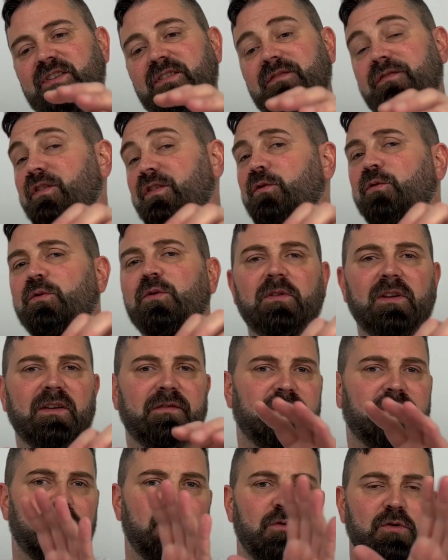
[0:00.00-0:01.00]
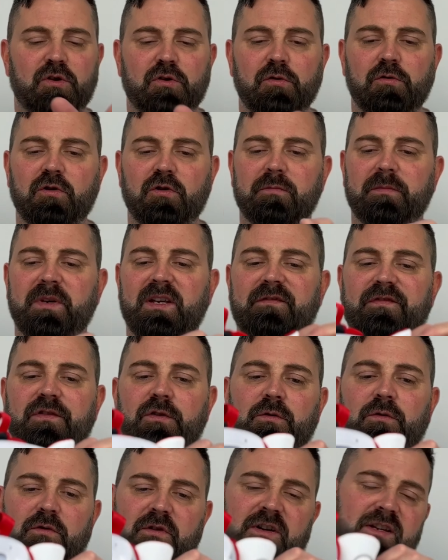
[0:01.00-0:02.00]
if you Google me, if you
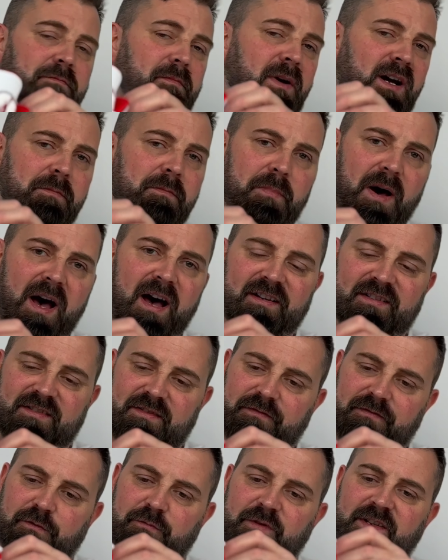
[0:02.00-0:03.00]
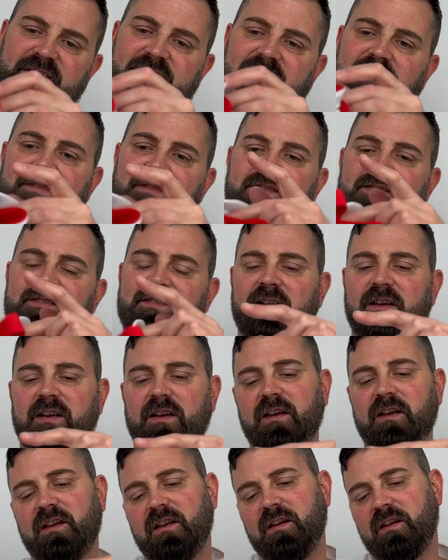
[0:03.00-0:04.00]
look at my bags, for instance,
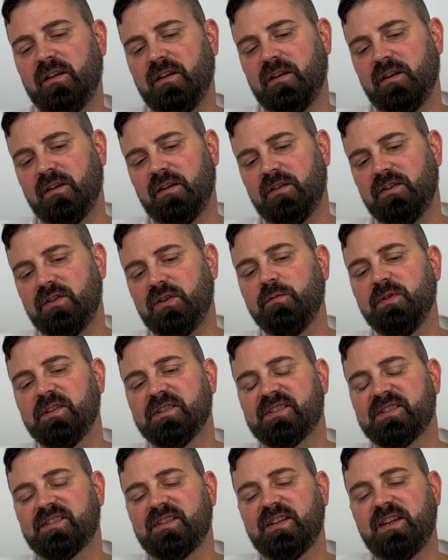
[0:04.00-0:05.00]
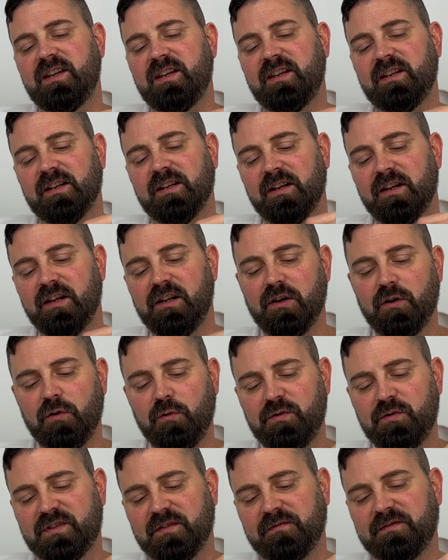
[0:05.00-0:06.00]
you will see
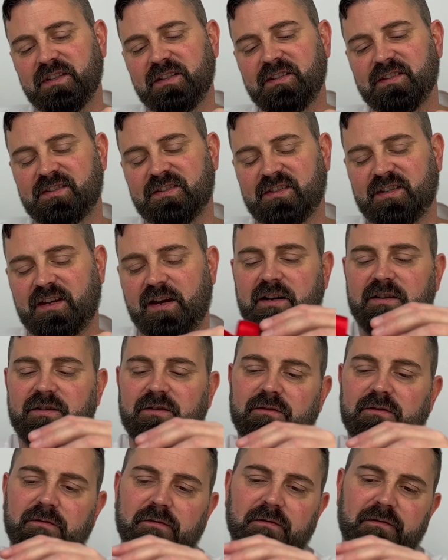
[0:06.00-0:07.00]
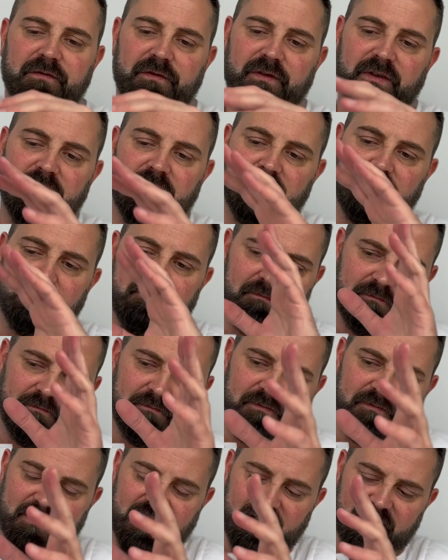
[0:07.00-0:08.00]
loads of this kind of
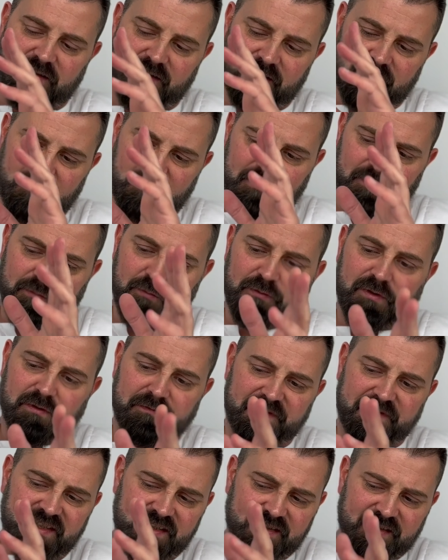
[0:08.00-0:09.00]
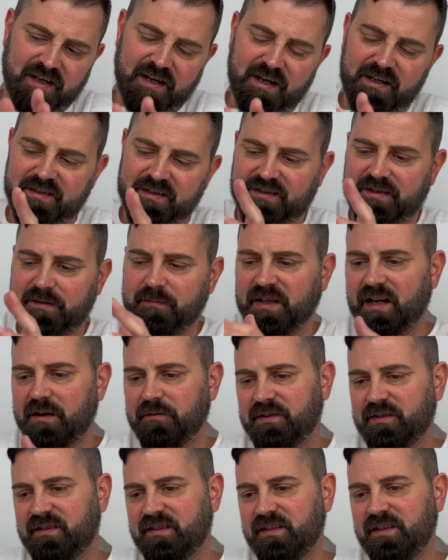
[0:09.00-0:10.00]
sort of detailed
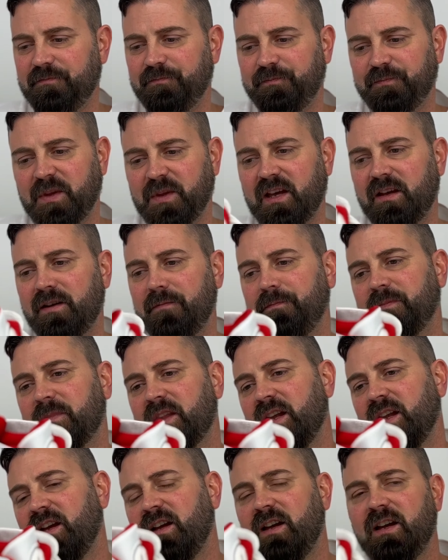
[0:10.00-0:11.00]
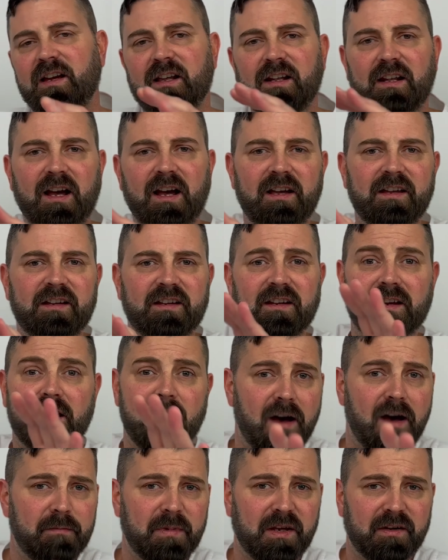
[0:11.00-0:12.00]
similarity, like
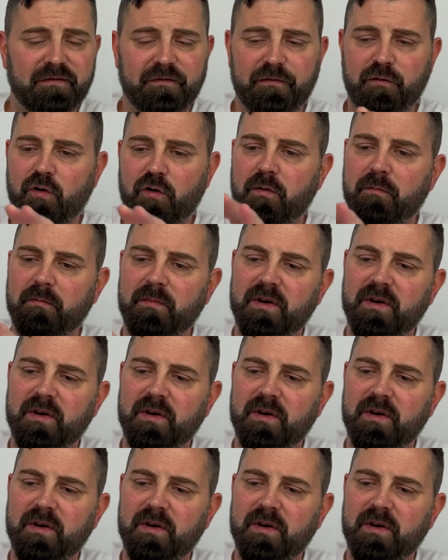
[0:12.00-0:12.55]
coming from